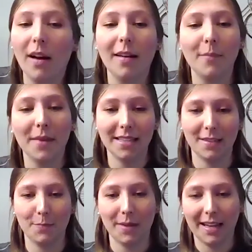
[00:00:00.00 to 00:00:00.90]
um,
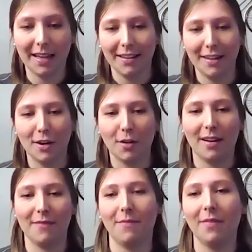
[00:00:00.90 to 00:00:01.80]
it's been, you know,
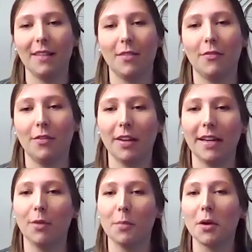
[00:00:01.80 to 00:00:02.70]
I live a
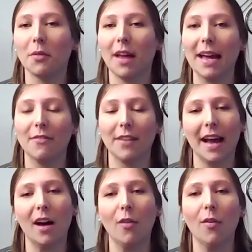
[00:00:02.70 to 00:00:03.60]
fully remote life
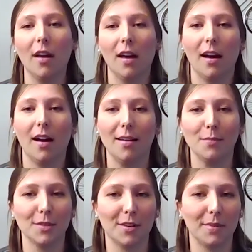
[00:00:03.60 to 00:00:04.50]
now.
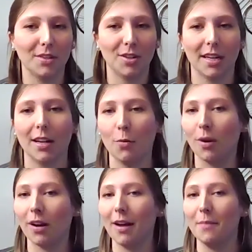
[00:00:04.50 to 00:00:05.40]
Um, so I've been trying to mm-hmm.
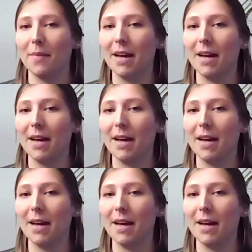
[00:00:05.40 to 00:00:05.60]
work up